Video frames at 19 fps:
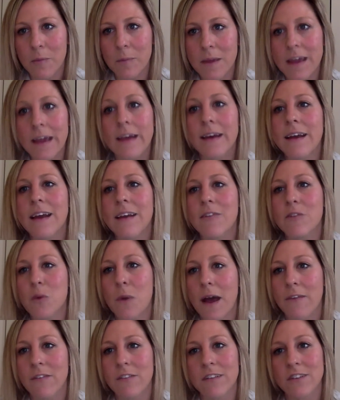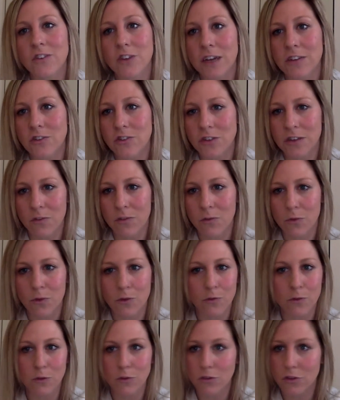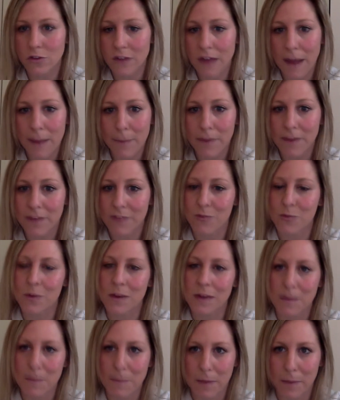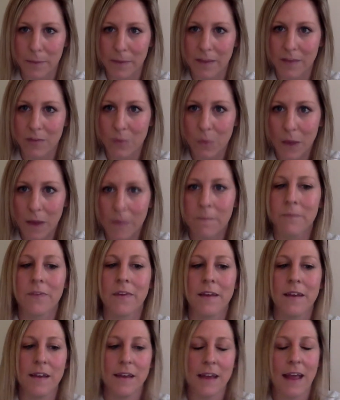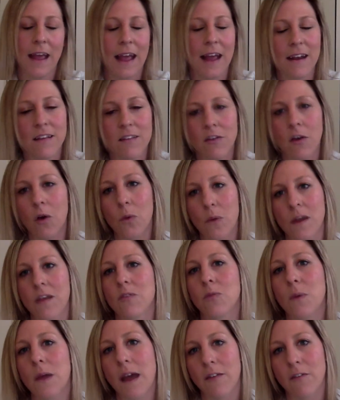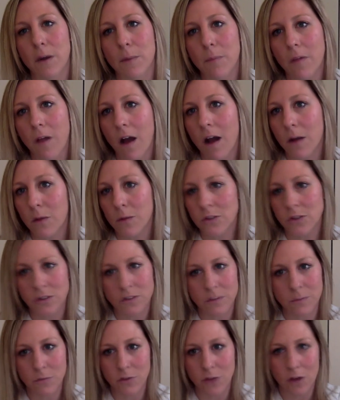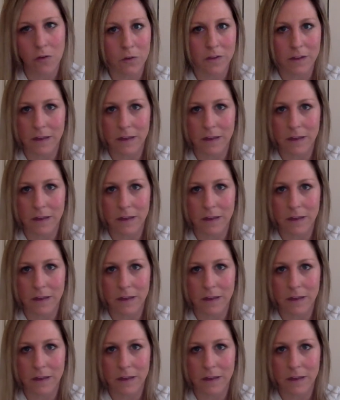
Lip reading: me. If you have suggestions for future topics, you can email me as well. And as always, we have our blog with just some general